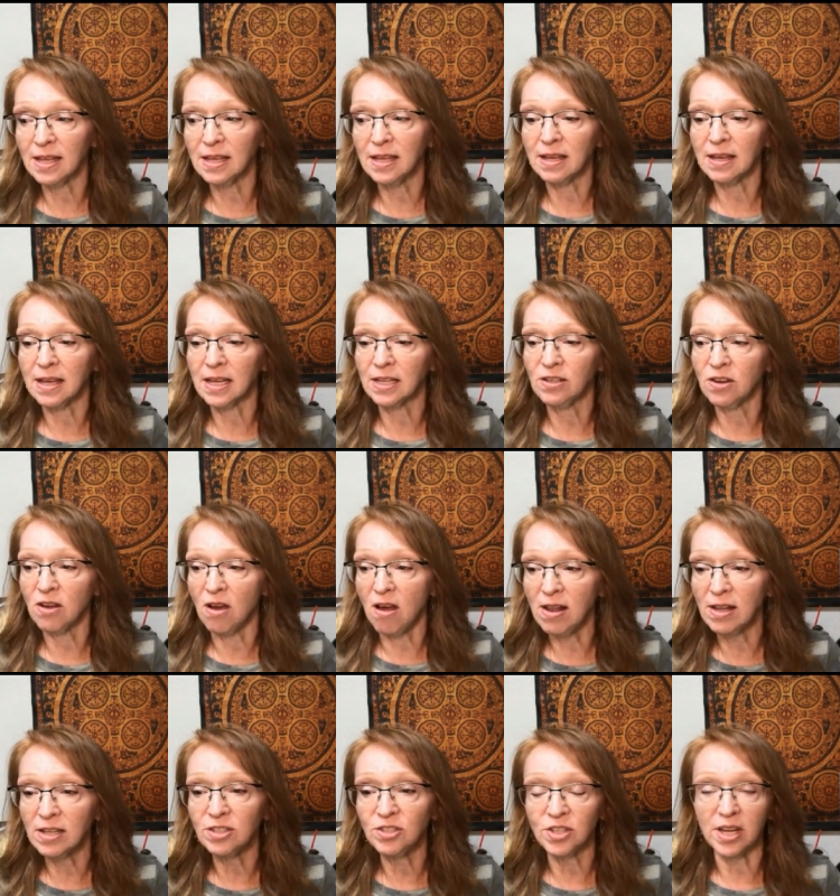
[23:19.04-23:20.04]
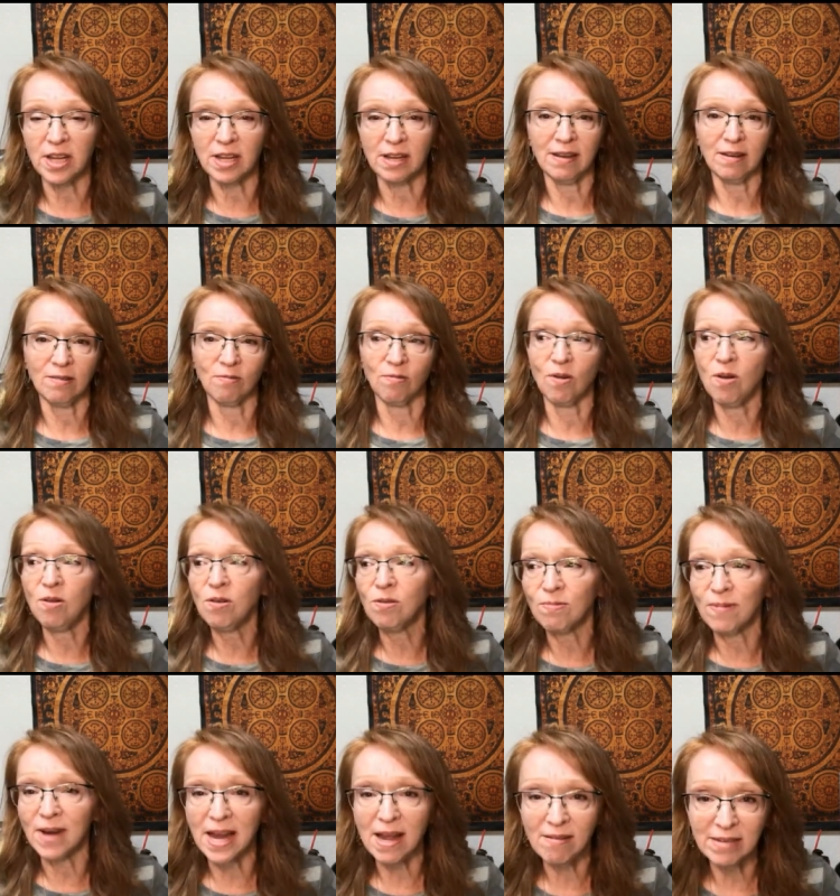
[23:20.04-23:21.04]
acknowledge it, roll
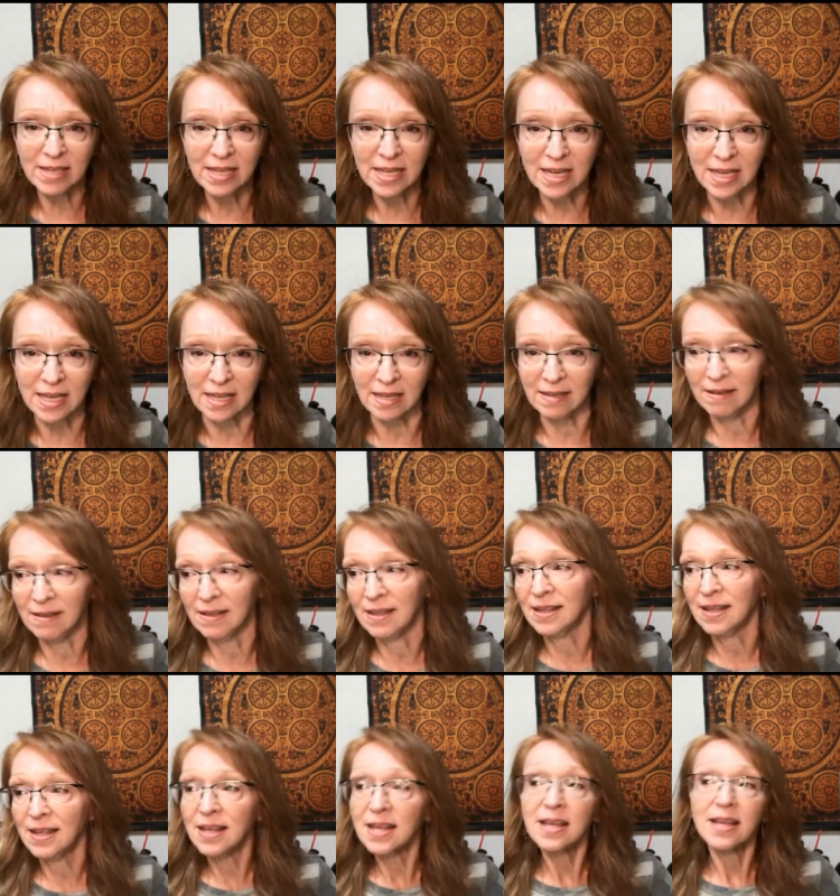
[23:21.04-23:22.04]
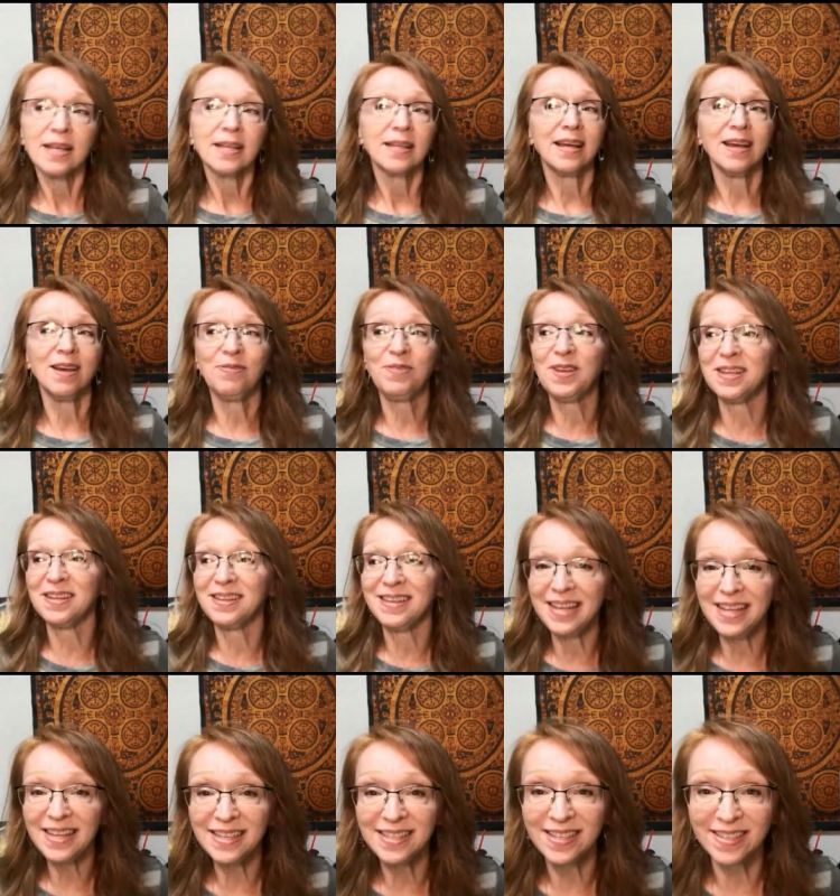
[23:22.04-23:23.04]
around in it if you
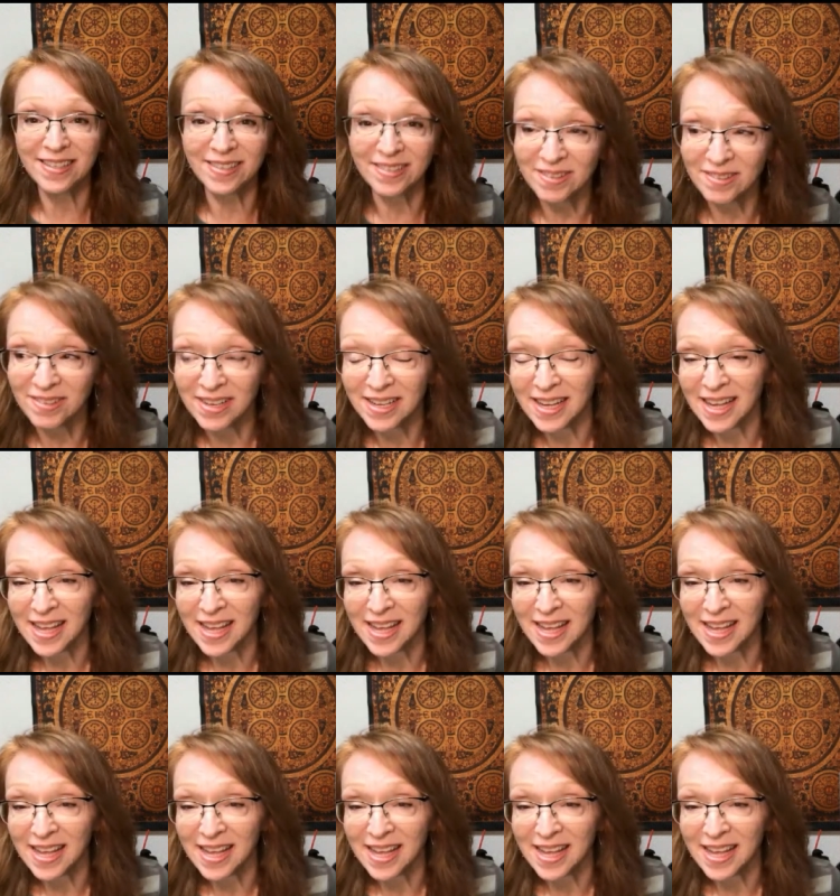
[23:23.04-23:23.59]
need to.